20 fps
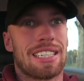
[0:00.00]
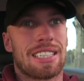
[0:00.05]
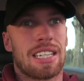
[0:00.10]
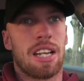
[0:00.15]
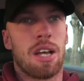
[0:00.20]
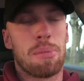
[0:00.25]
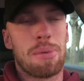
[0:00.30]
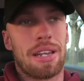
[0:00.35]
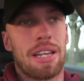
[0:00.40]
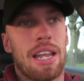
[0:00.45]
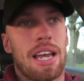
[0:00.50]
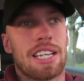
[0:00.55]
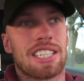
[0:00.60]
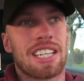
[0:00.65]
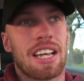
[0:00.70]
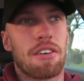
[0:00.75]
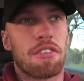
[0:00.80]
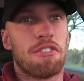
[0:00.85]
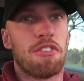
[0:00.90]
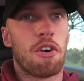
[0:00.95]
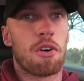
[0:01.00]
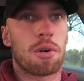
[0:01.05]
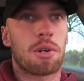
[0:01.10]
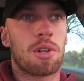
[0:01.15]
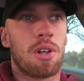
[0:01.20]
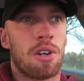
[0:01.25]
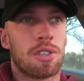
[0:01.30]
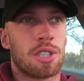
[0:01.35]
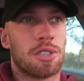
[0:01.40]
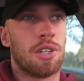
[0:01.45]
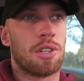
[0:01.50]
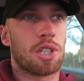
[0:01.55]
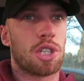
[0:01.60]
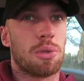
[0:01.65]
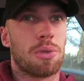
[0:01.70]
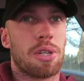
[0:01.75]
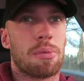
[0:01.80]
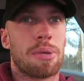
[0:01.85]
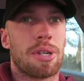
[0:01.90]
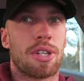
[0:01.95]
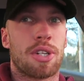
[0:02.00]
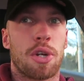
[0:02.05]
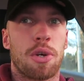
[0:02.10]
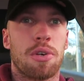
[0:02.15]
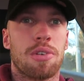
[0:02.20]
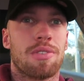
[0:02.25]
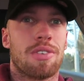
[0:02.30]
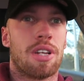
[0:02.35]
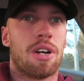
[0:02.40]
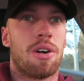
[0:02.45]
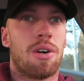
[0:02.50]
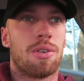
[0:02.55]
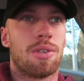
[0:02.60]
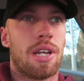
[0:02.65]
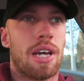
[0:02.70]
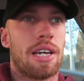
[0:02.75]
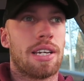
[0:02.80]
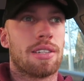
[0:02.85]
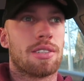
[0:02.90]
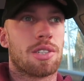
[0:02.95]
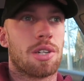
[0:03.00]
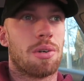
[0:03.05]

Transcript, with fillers: It's a little bit late, it's like four o'clock, so I'm not sure what they've been doing with it all day.